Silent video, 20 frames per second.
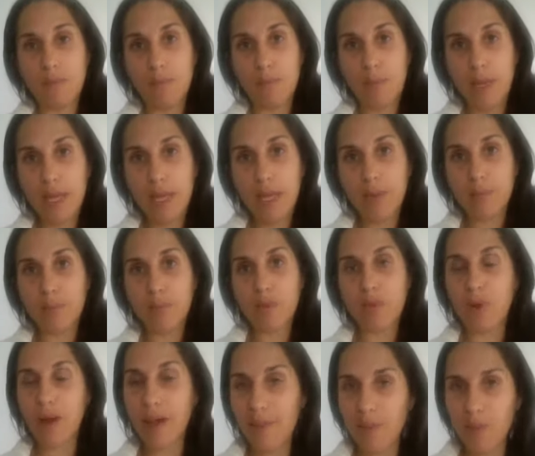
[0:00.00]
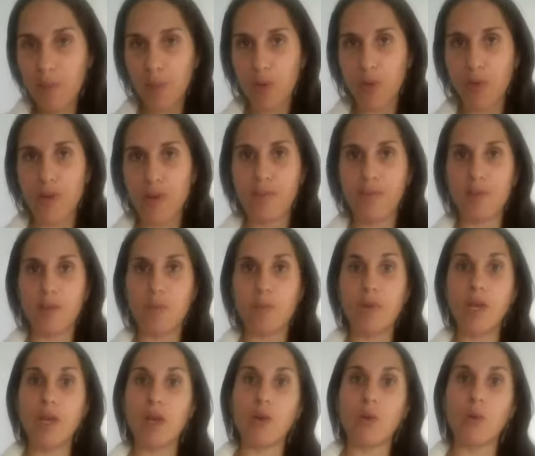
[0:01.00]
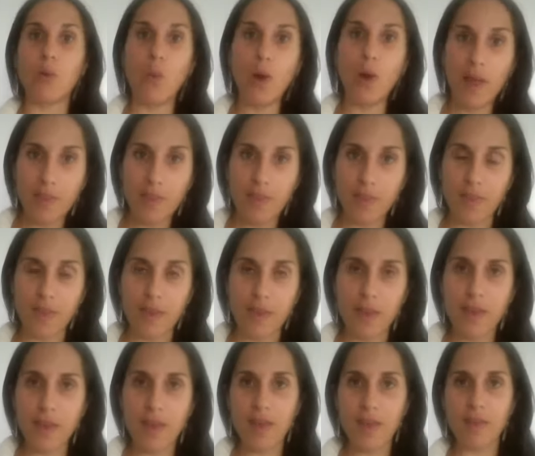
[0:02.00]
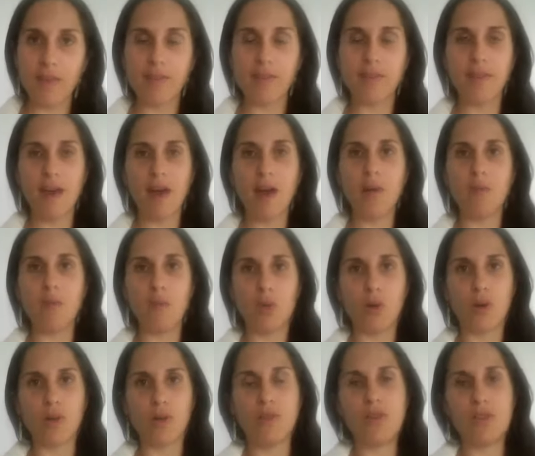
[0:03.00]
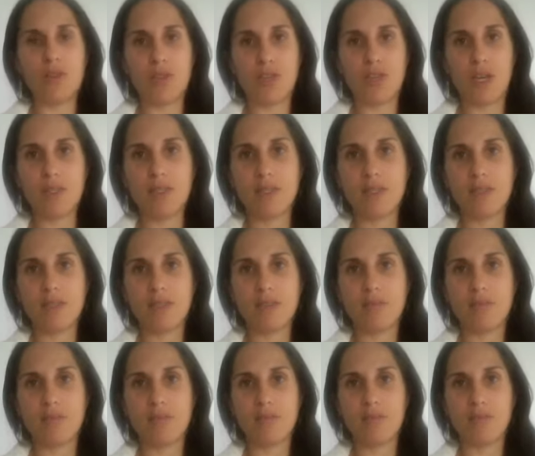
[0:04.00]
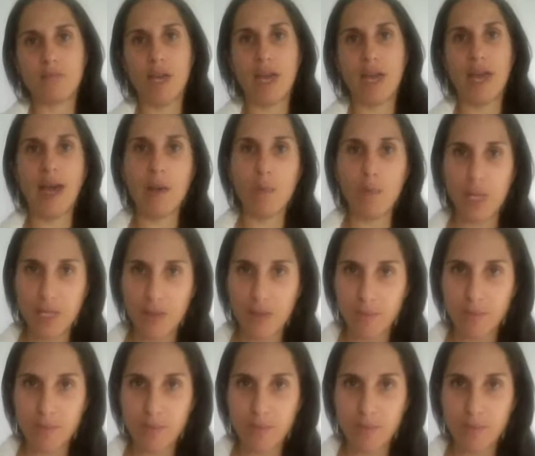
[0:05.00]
being prosperous and being wealthy is not more than just a habit.